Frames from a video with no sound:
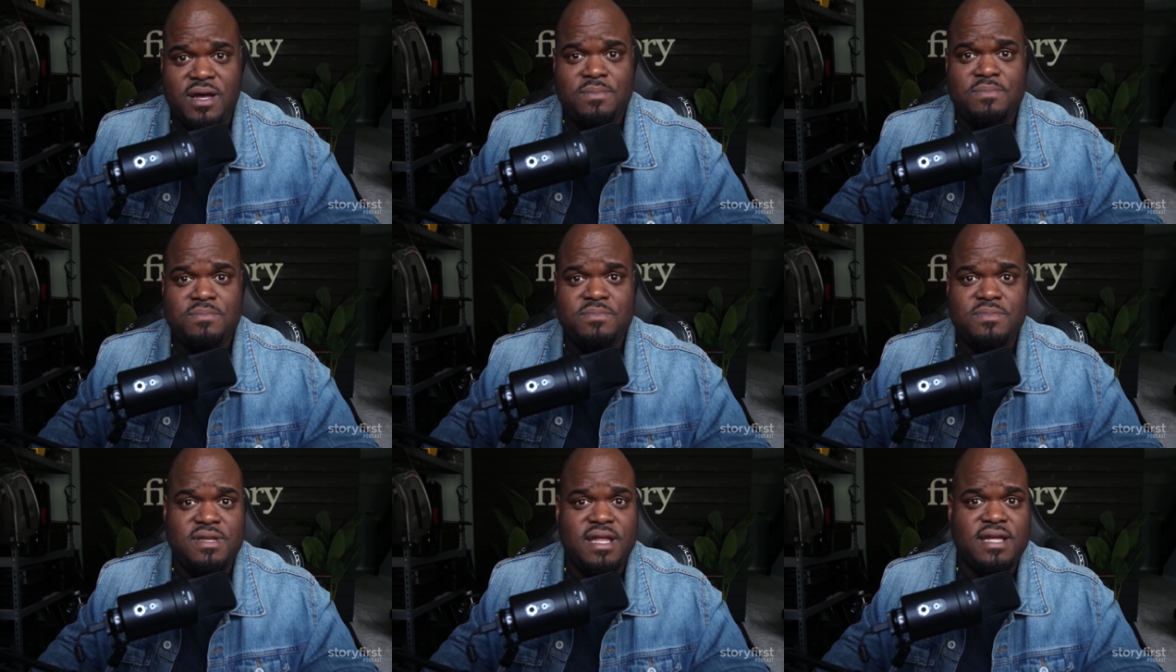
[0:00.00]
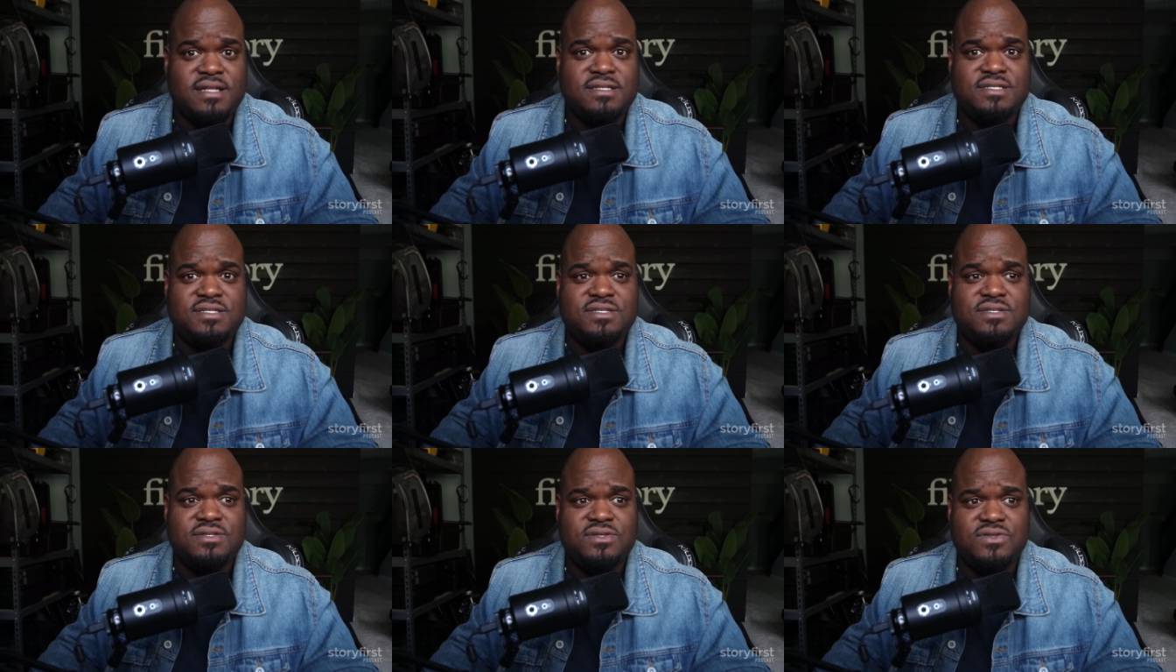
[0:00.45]

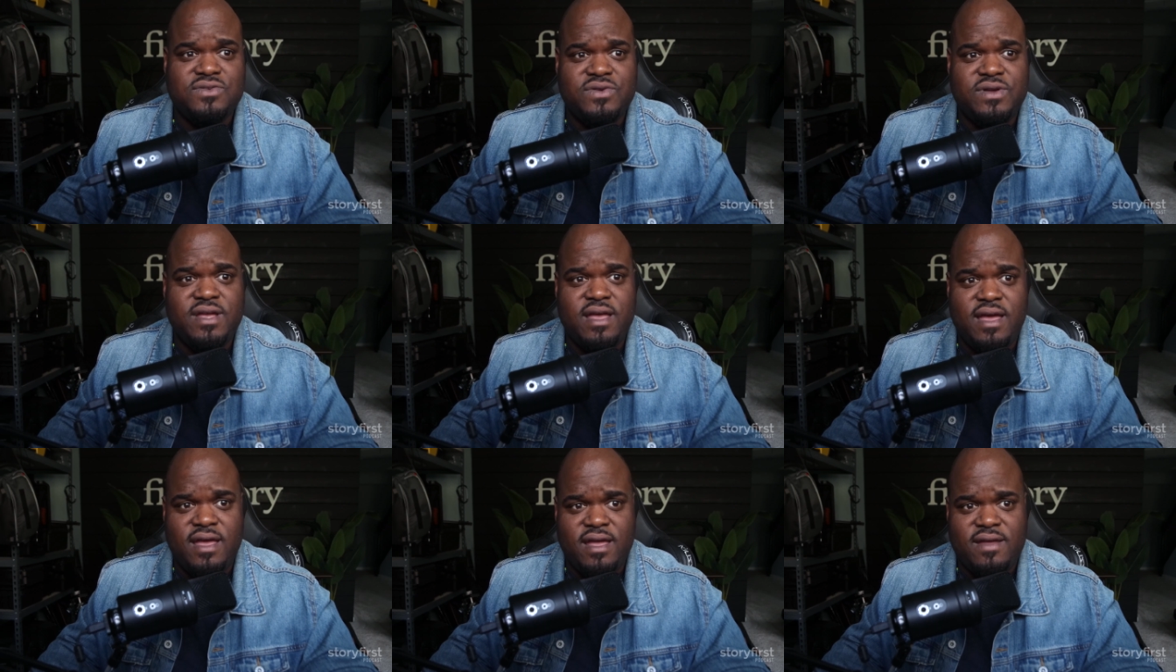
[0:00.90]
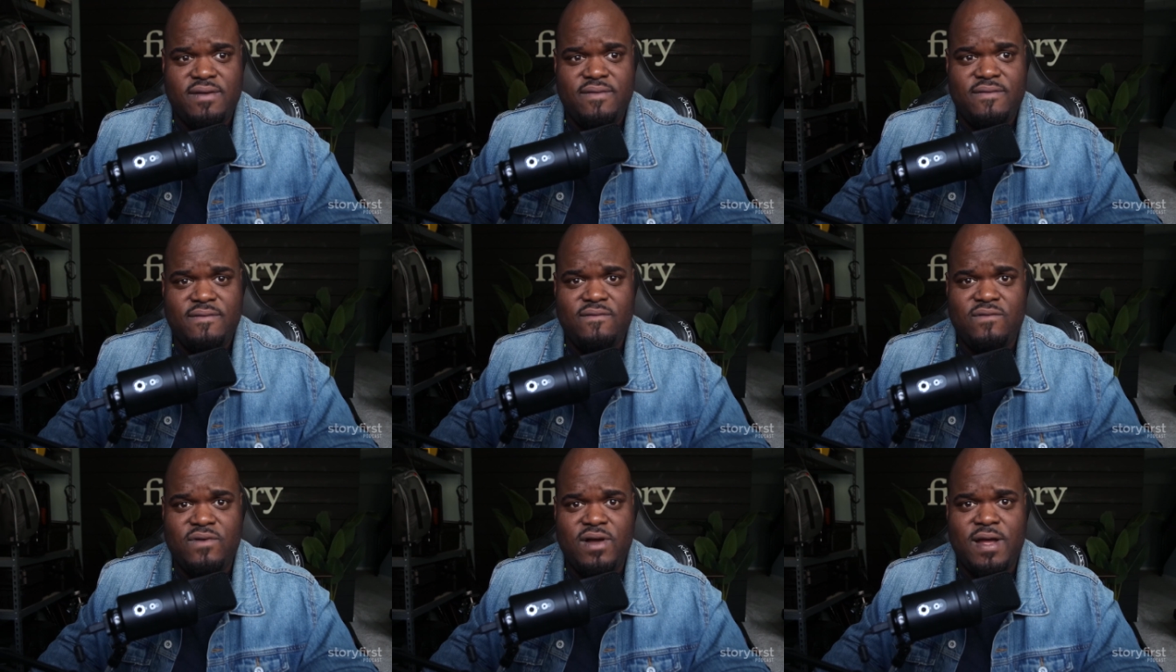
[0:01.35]
nets 3K,
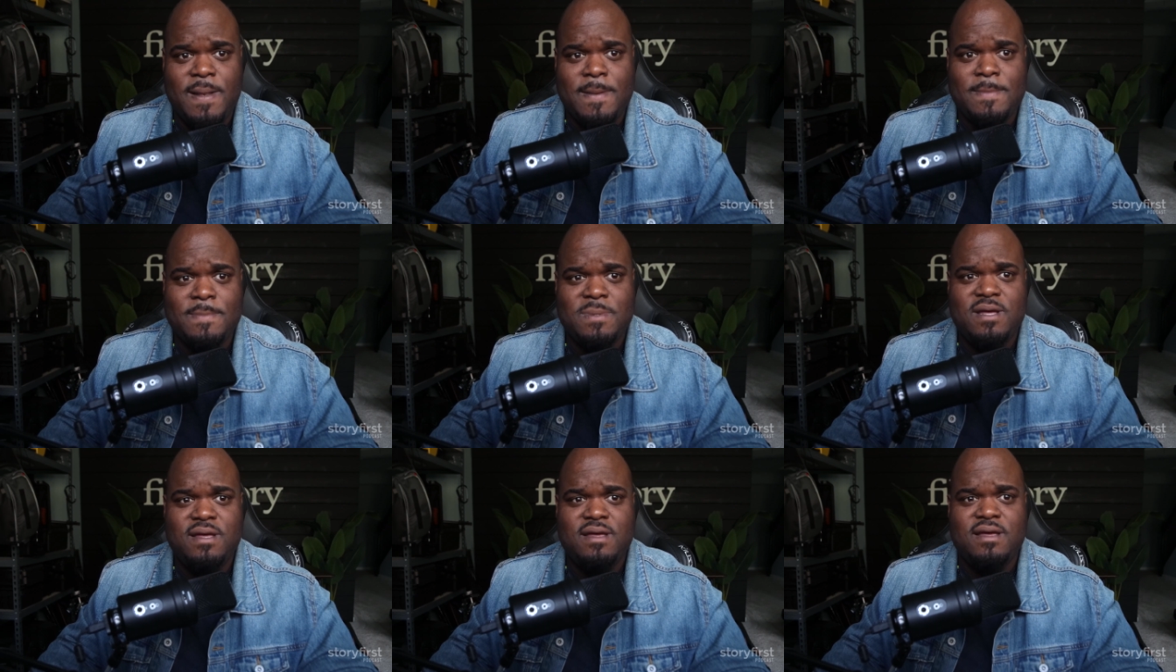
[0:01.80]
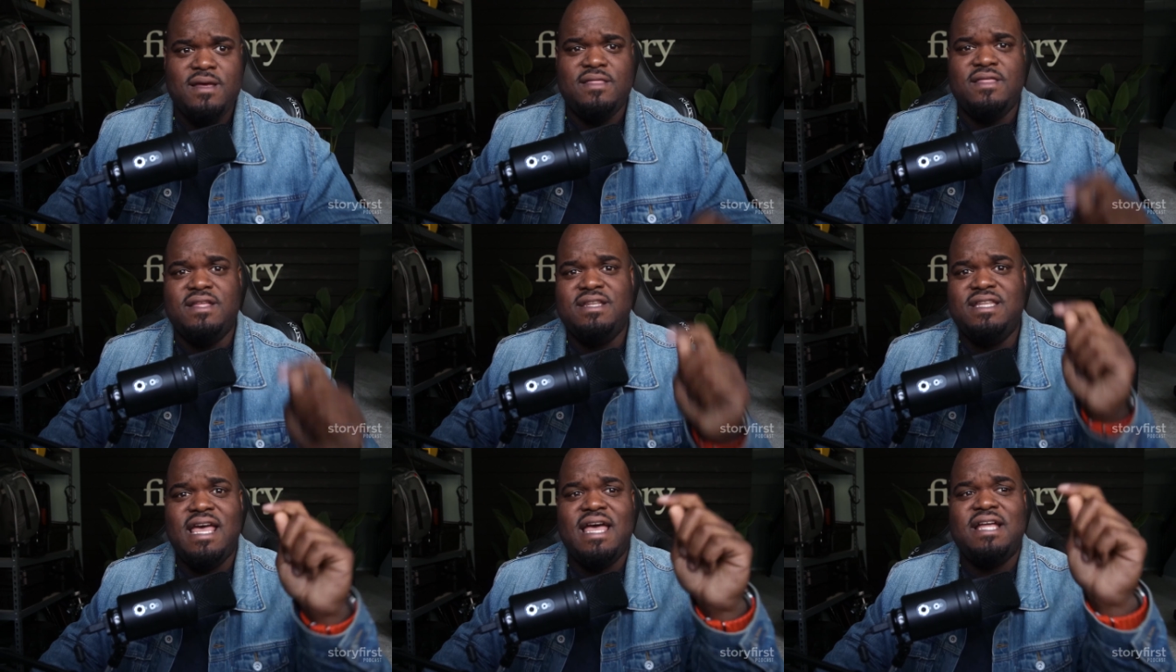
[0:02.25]
right? The
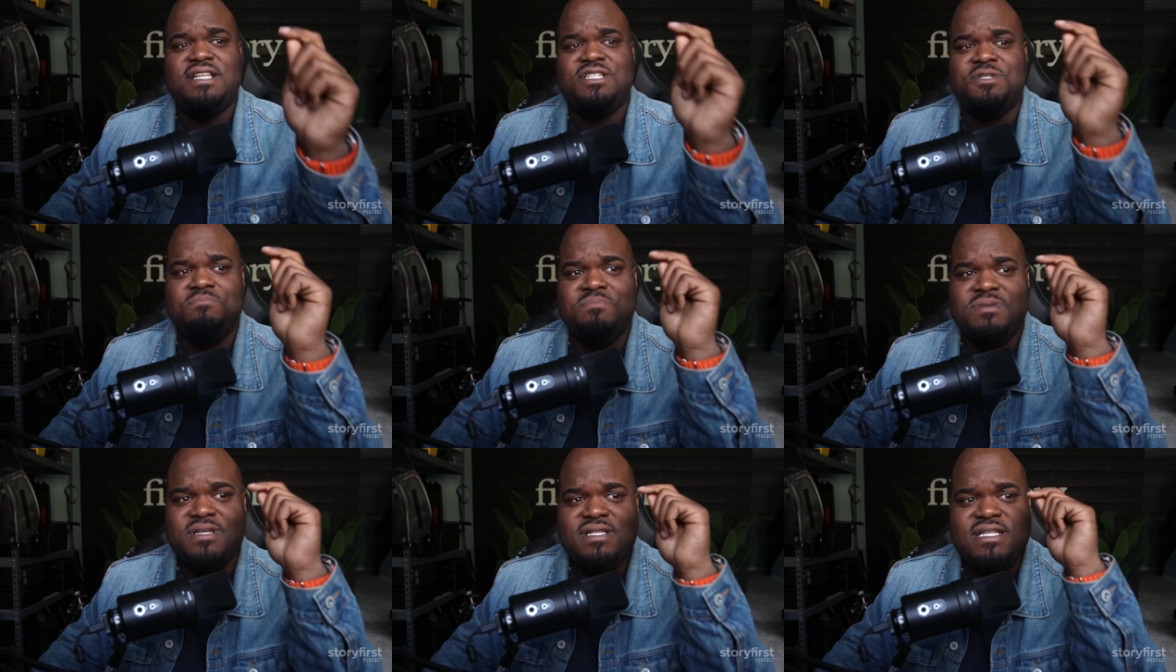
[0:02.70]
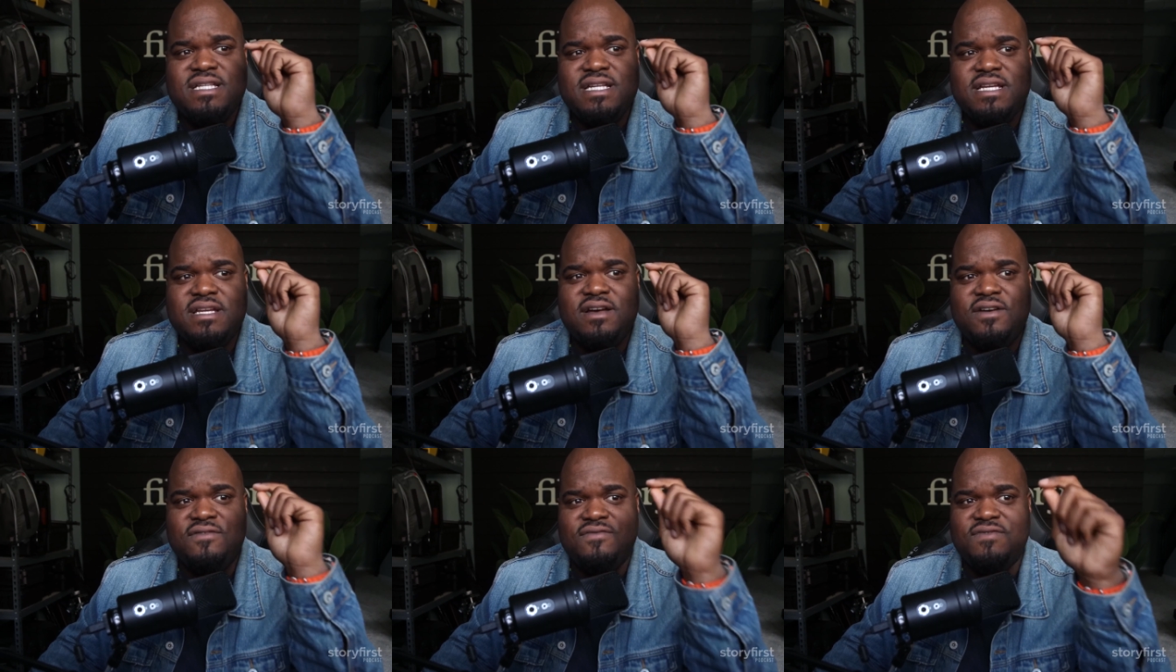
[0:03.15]
tangibility
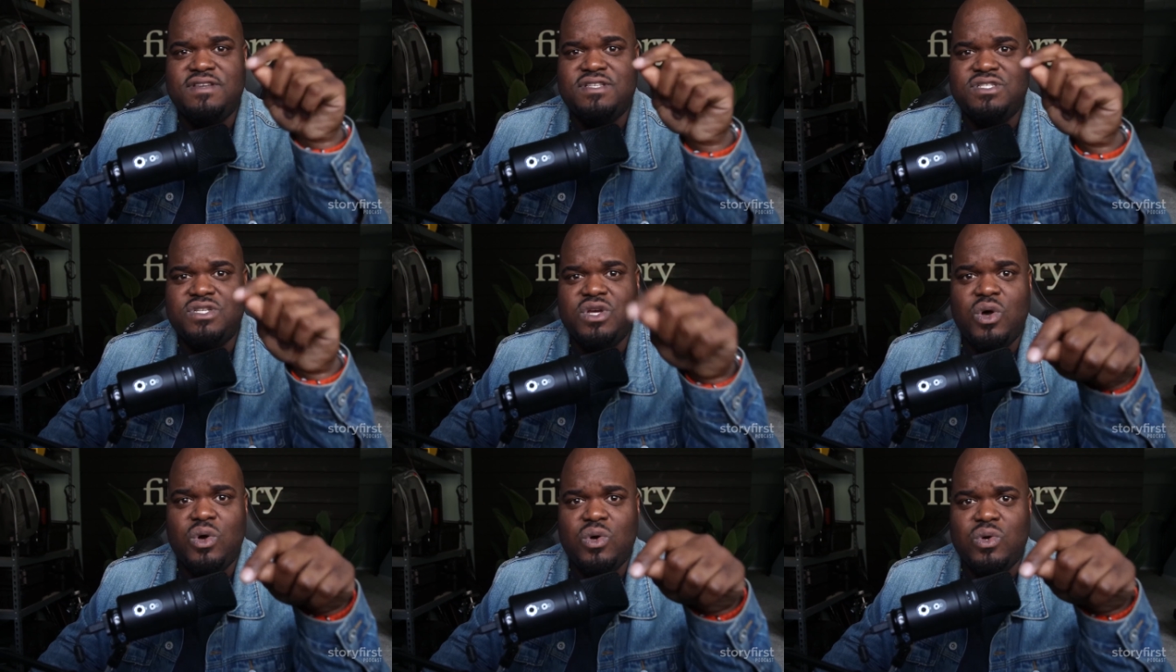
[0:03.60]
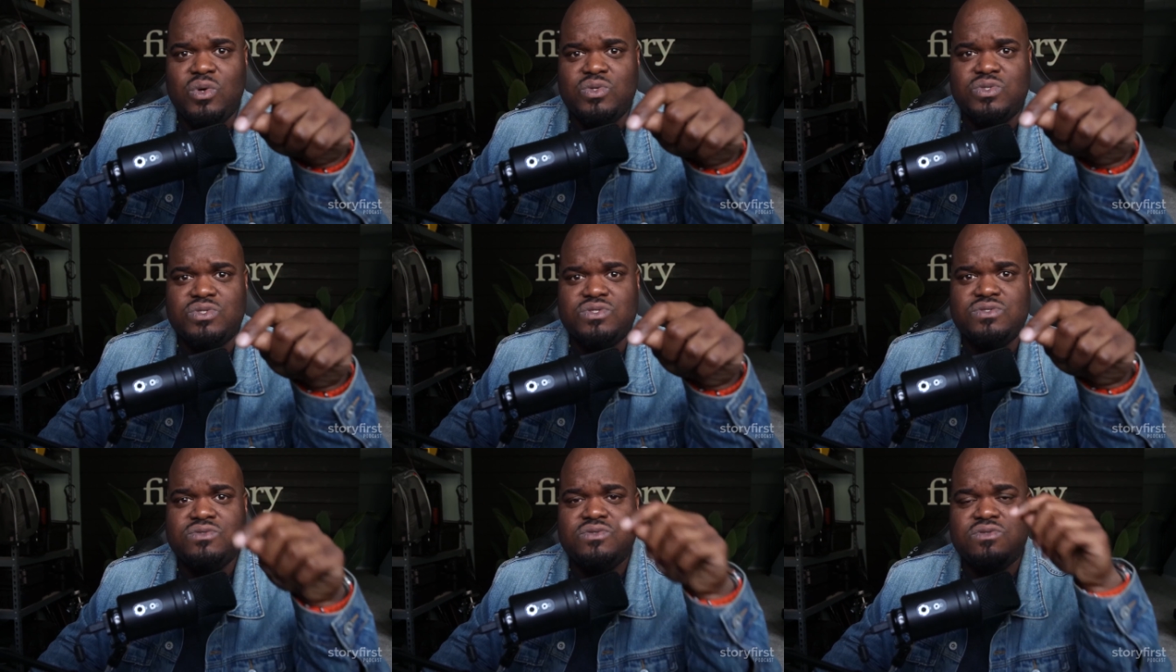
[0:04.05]
of these
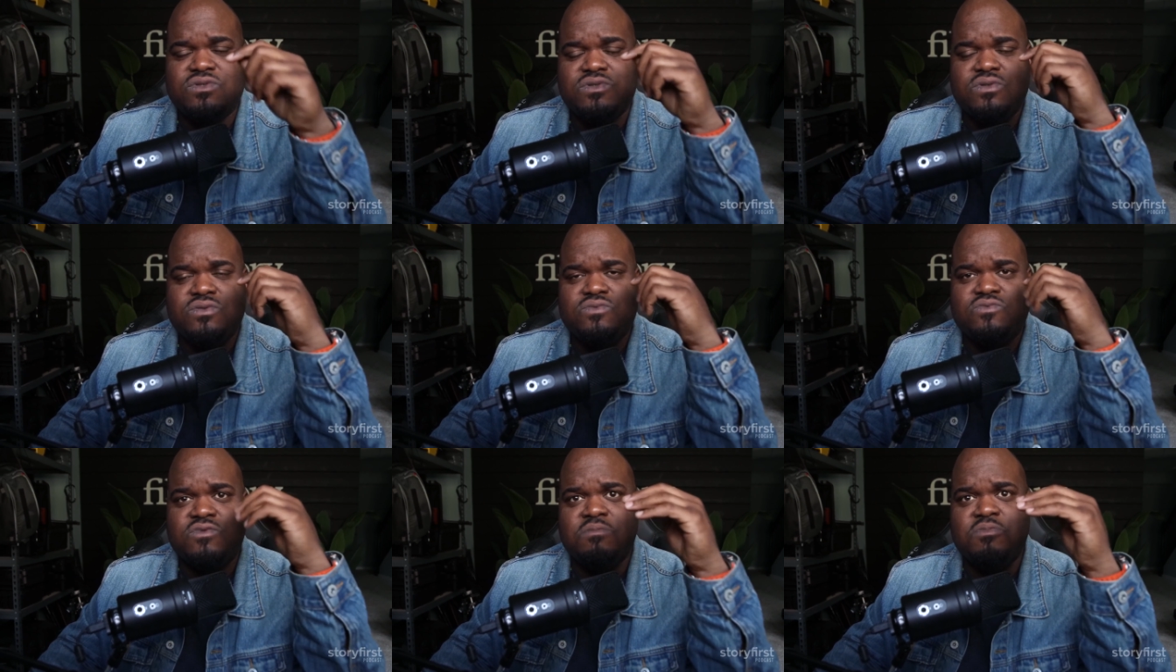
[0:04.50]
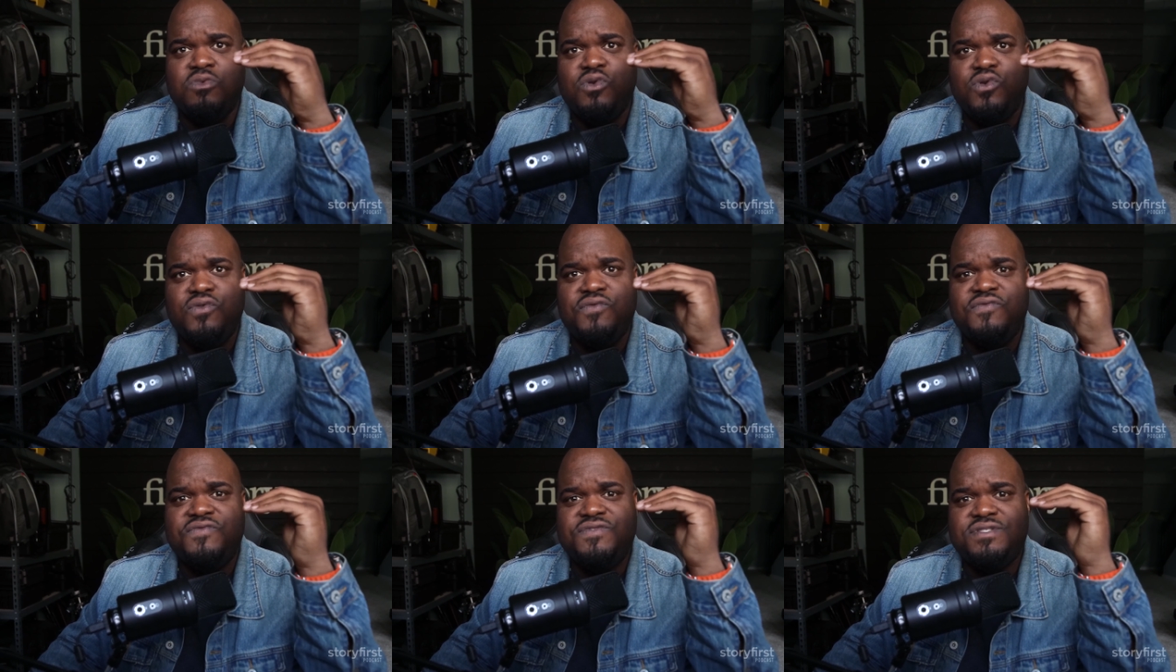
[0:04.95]
goals
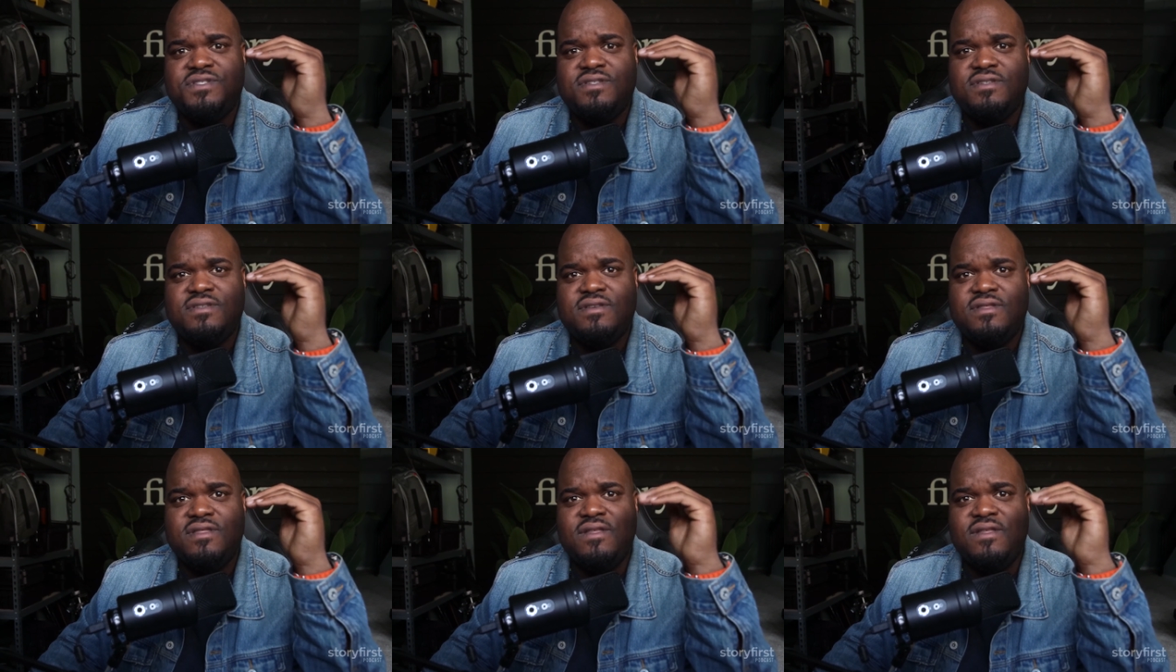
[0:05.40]
removes the